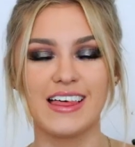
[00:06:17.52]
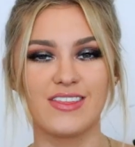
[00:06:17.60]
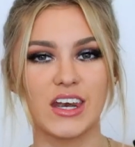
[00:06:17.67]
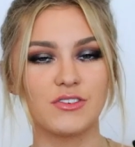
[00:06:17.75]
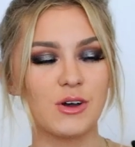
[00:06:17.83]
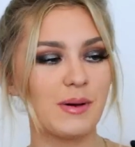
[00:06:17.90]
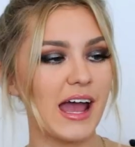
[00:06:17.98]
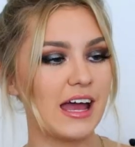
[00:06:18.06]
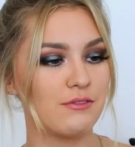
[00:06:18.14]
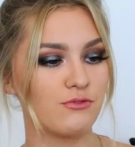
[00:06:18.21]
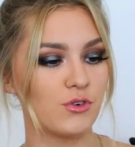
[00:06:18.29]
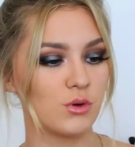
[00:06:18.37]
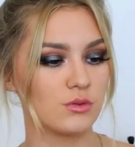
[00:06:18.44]
Then I've got my
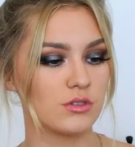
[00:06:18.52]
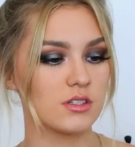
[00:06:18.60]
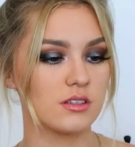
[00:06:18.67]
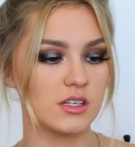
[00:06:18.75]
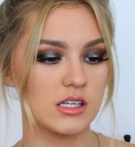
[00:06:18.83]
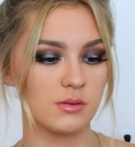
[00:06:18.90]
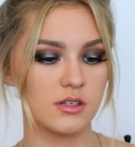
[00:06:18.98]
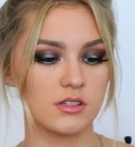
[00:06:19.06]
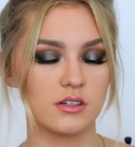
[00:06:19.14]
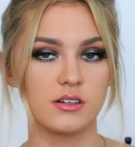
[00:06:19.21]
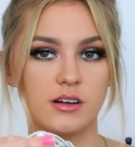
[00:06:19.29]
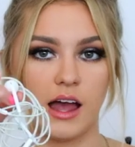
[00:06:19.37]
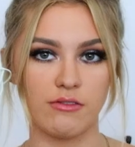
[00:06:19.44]
headphones. These ones
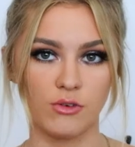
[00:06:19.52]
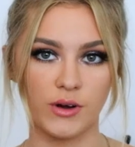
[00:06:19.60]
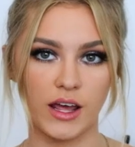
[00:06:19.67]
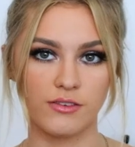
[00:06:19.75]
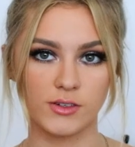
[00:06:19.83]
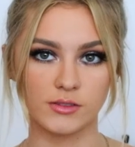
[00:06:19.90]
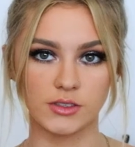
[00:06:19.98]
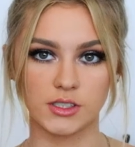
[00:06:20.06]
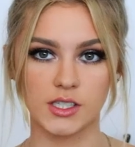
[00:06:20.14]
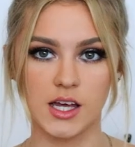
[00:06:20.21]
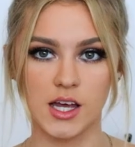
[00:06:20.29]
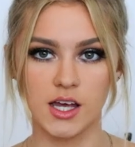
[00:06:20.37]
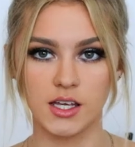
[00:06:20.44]
are iPhone
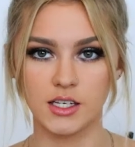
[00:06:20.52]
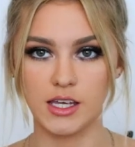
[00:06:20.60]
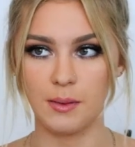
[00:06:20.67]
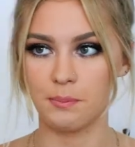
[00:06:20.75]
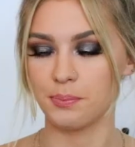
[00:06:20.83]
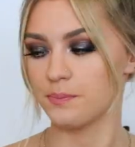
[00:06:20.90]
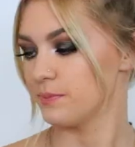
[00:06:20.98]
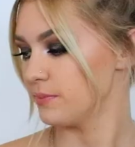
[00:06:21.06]
headphones. Yep.